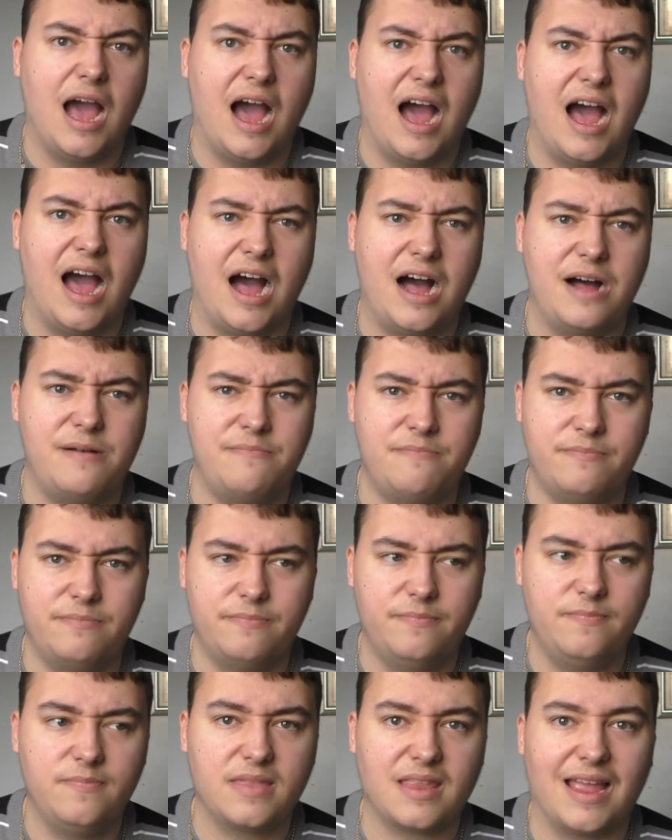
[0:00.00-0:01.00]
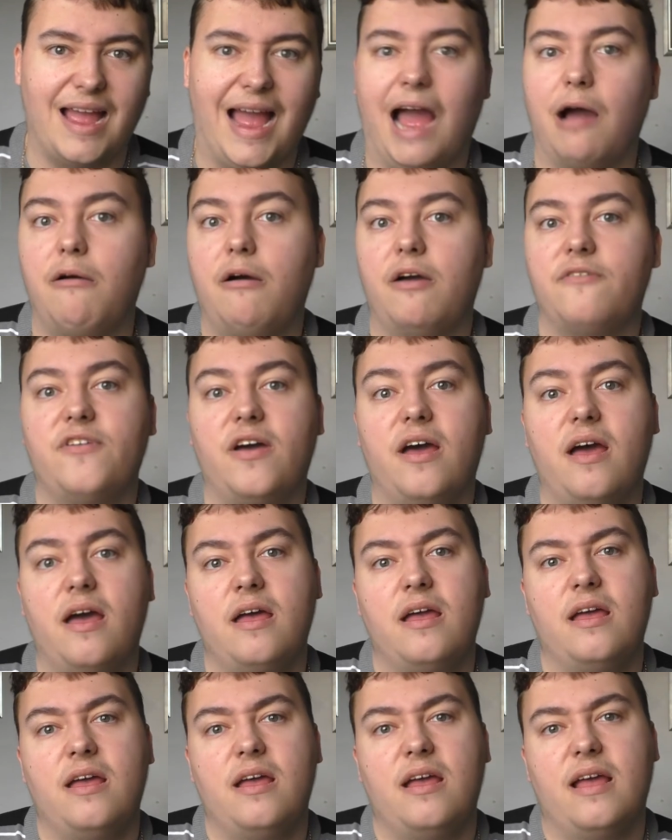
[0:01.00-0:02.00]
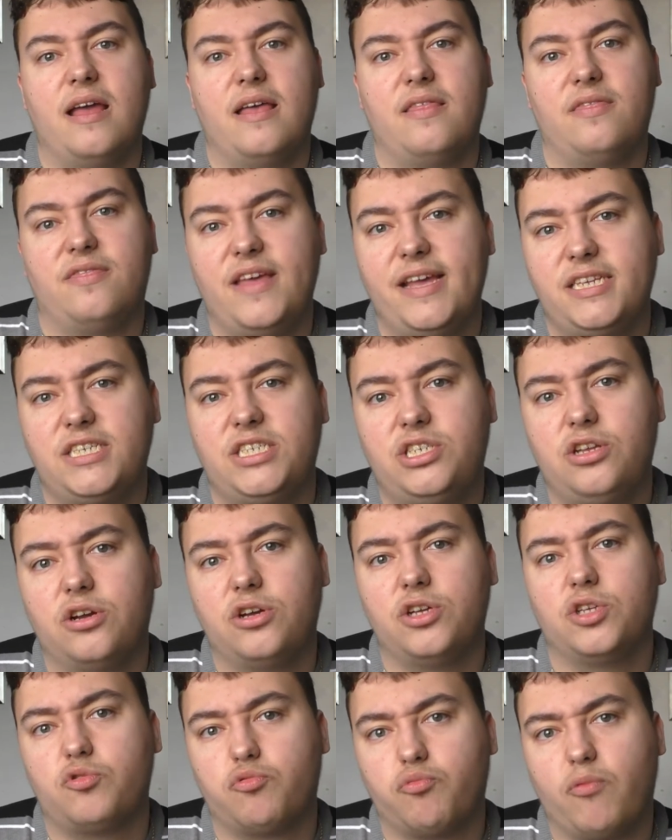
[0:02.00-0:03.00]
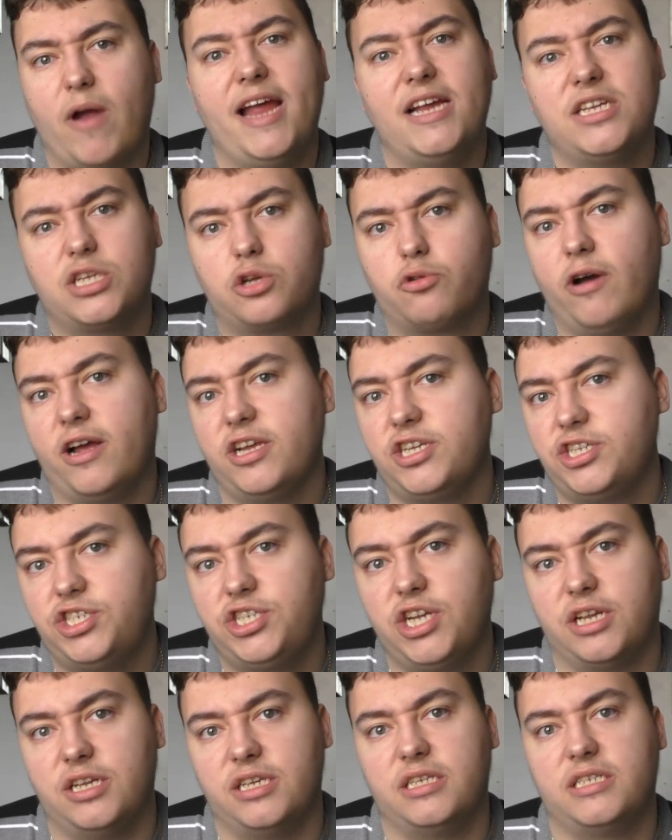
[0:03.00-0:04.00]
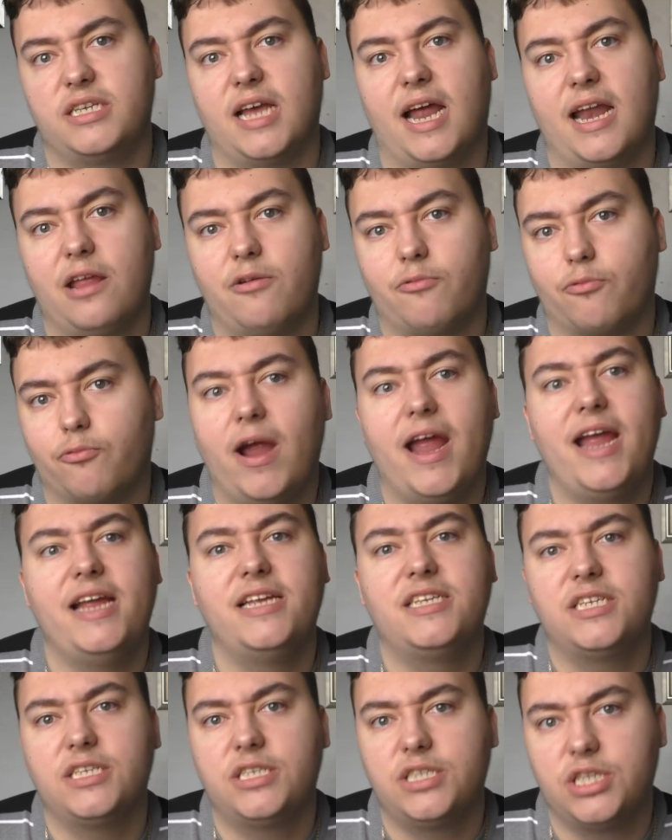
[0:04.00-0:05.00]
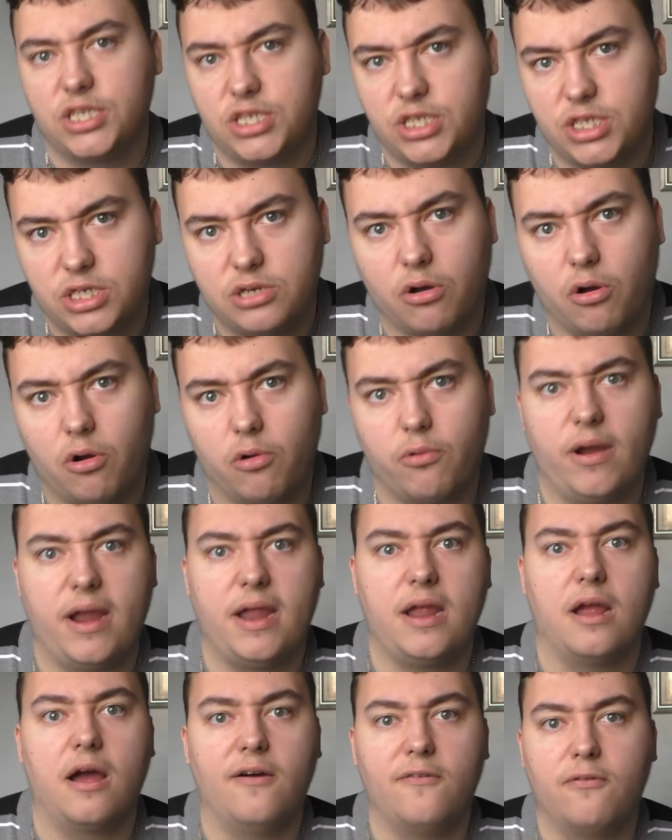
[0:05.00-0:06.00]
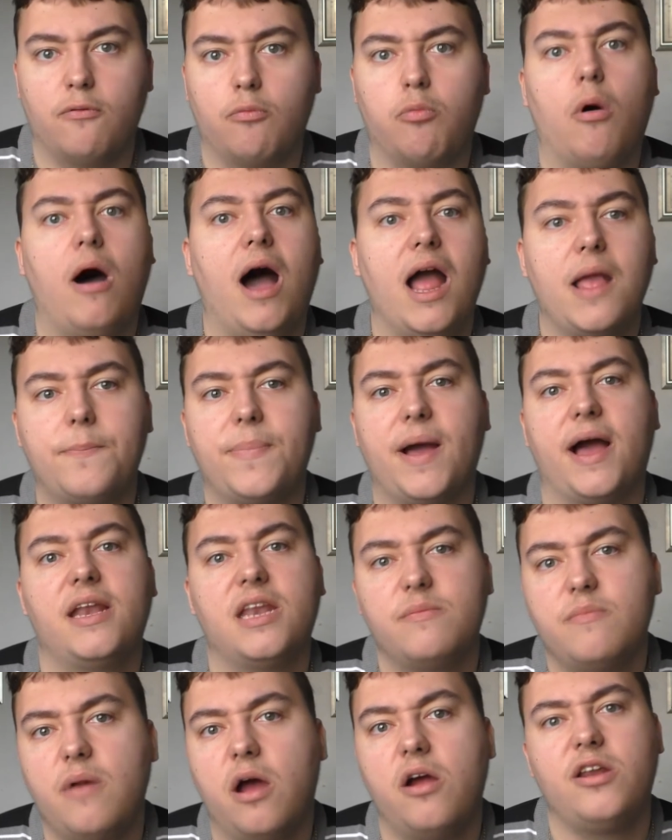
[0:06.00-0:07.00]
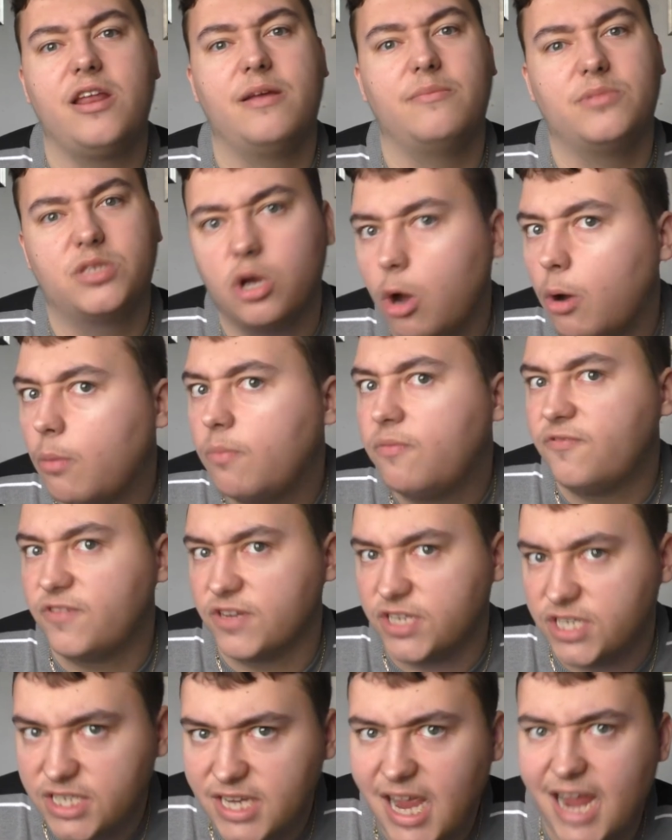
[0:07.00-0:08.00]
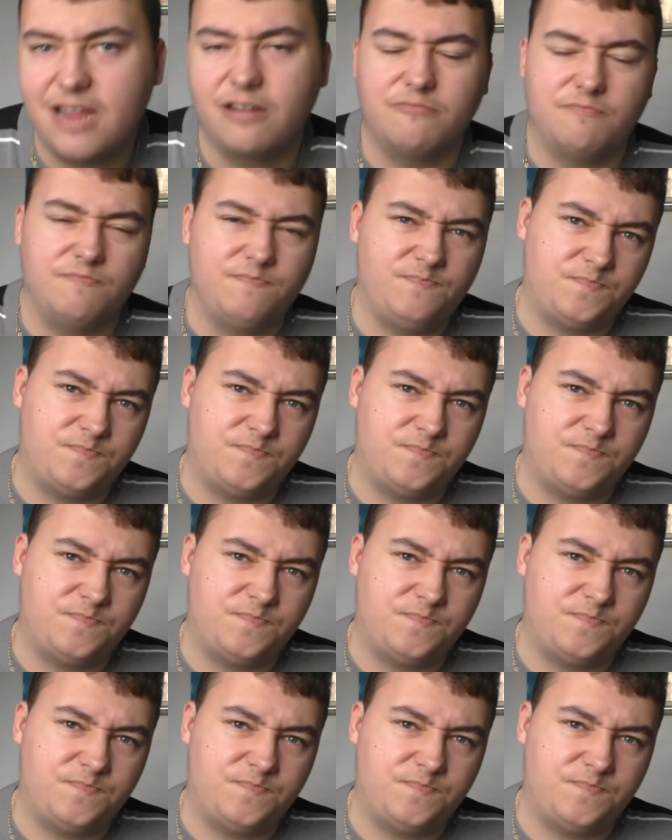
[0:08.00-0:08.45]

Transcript: Um, however, this does raise questions, and it raises the story of why Pandemonium's up for sale.